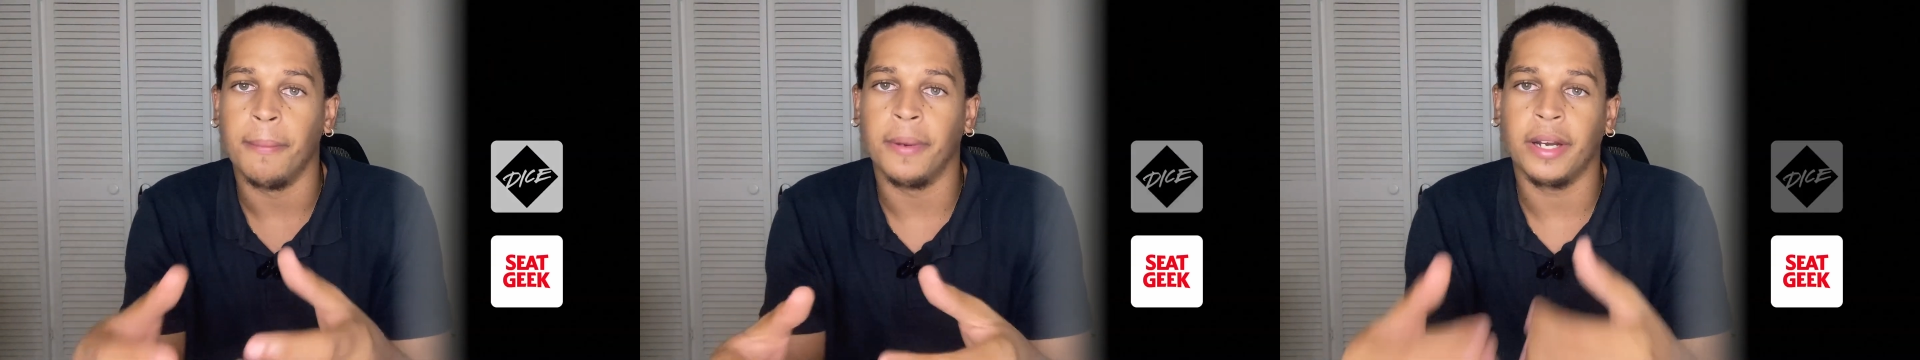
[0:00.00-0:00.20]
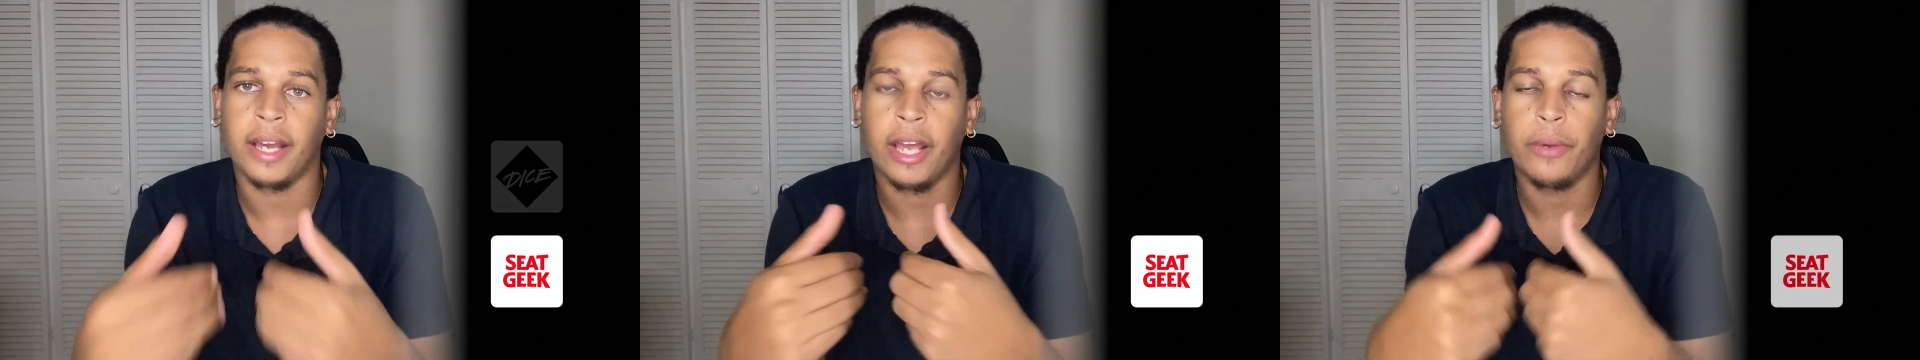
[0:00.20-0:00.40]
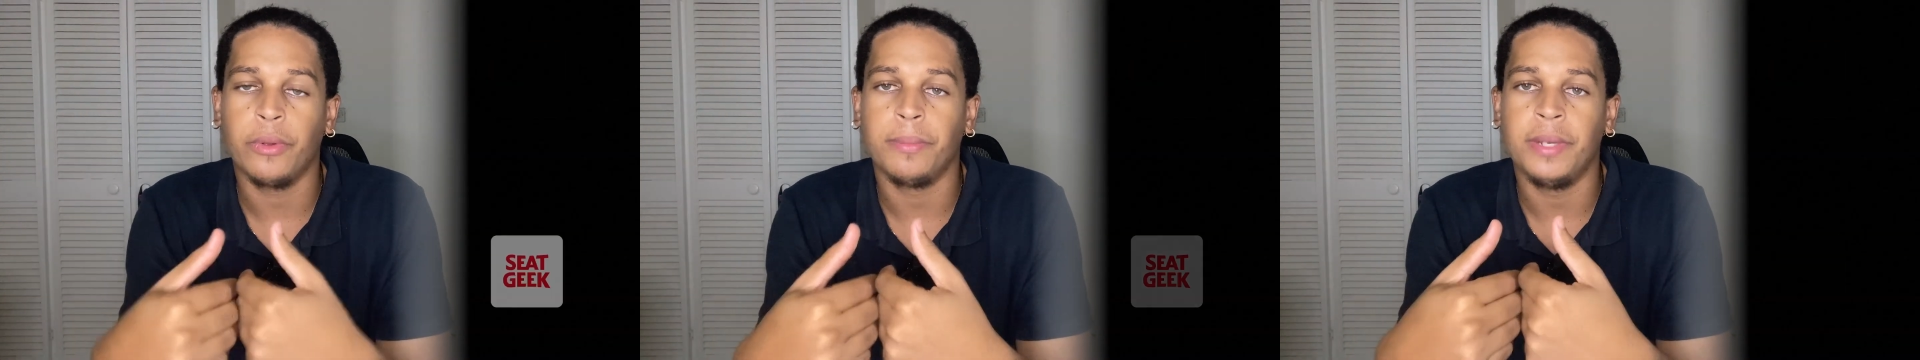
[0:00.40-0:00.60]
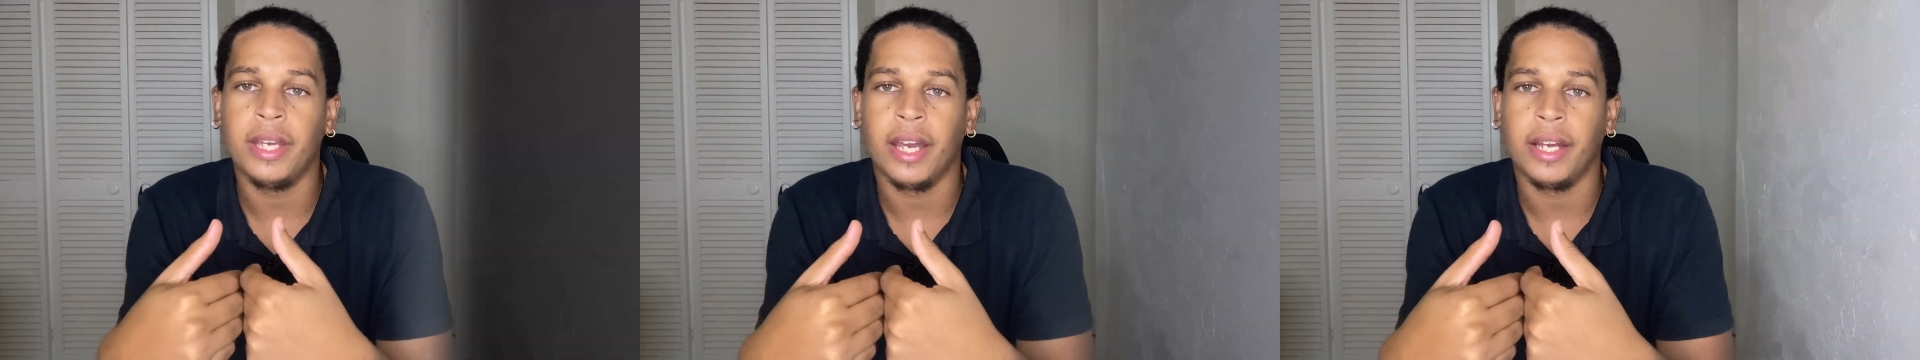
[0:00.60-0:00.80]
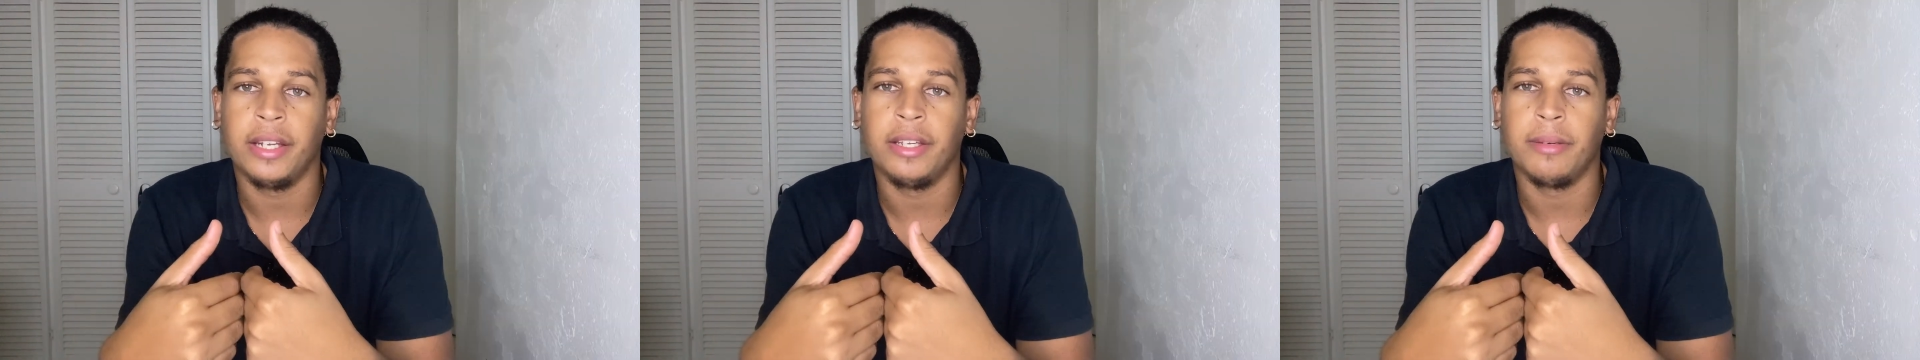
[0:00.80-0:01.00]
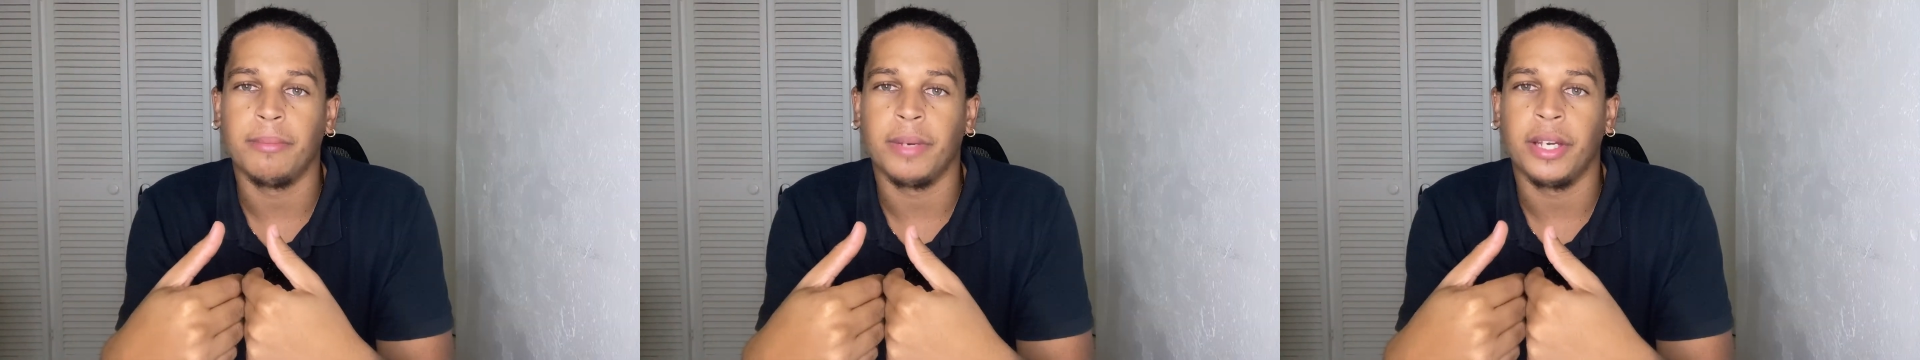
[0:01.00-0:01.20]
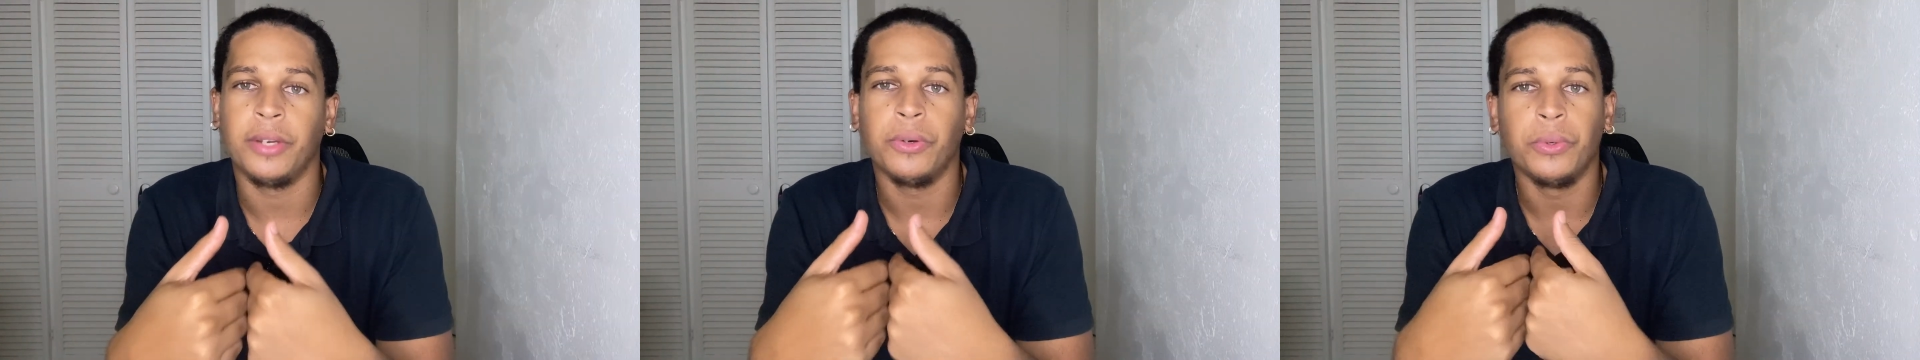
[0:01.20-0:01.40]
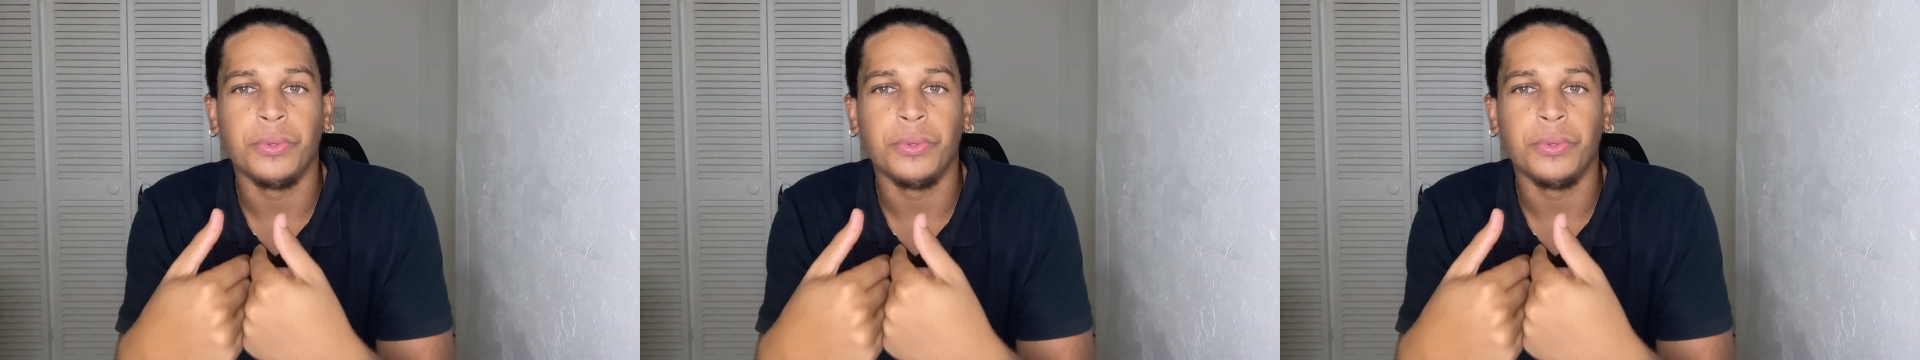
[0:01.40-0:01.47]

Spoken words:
but I will be adding my